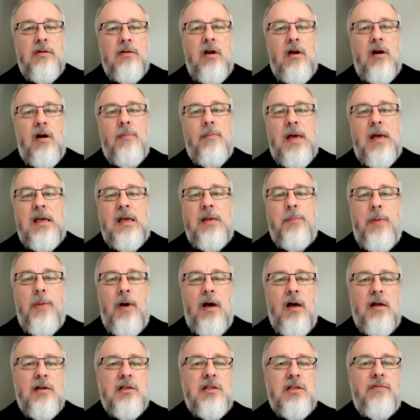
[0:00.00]
There are many
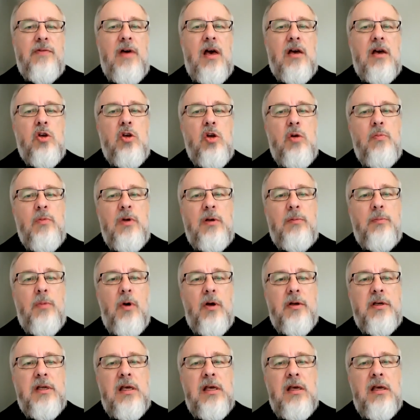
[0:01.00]
parts of our human
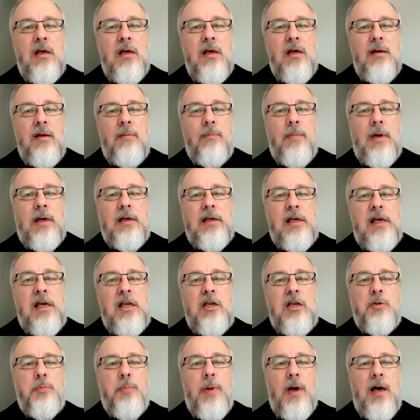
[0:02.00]
body, but
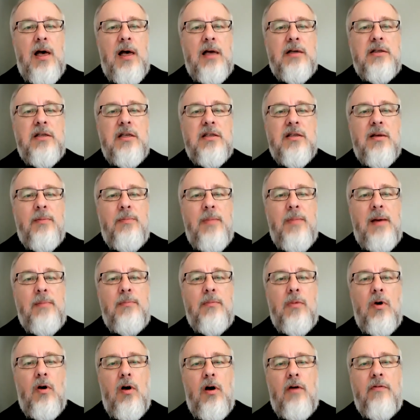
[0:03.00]
each part is a
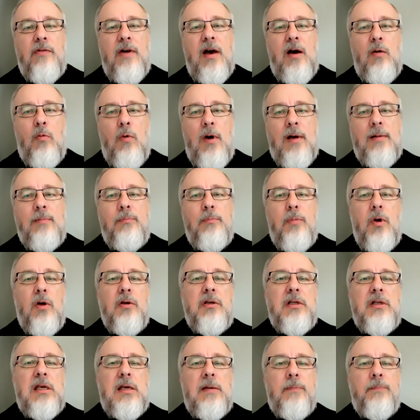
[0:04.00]
member of our one
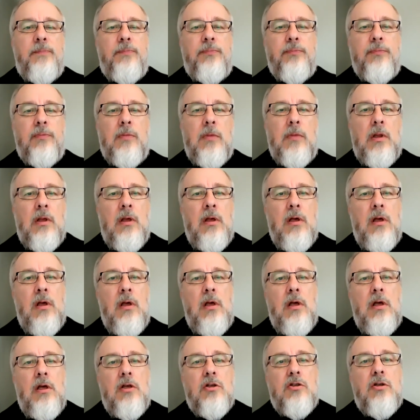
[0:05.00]
body.
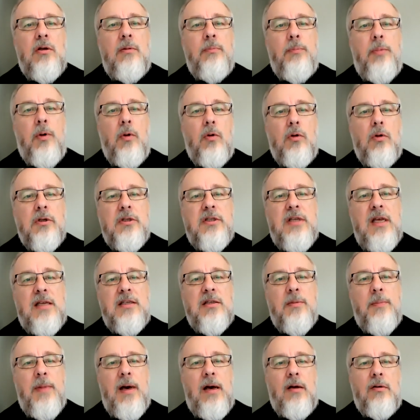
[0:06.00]
St. Paul
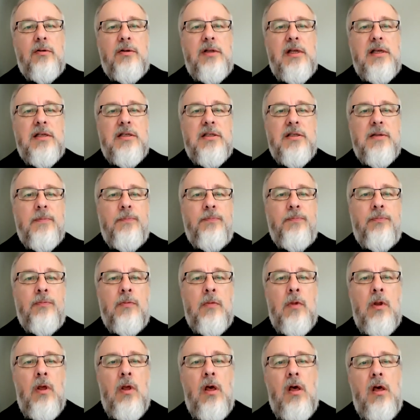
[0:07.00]
says about this
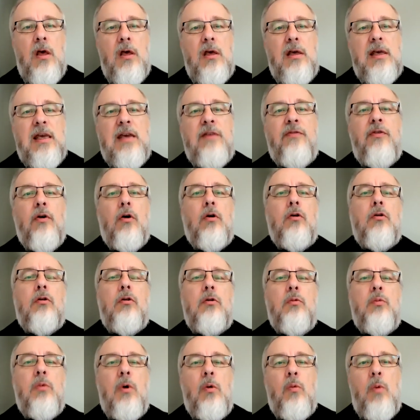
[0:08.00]
If
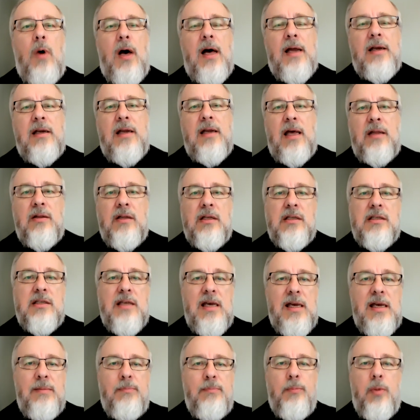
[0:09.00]
all were one and the
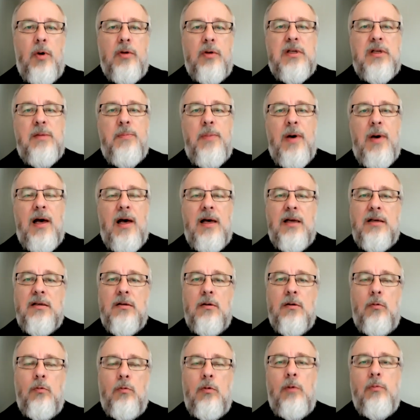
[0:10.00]
same body part,
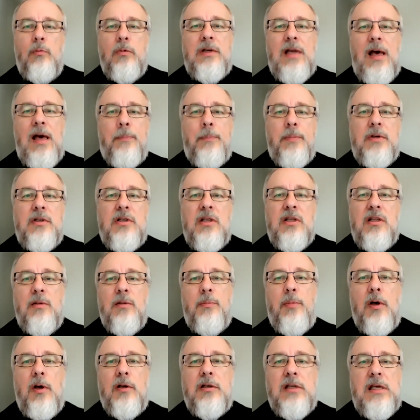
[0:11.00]
what would happen to the
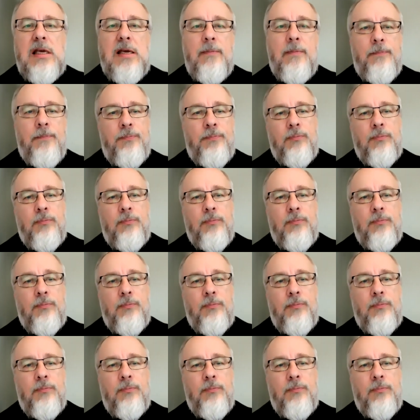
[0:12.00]
body?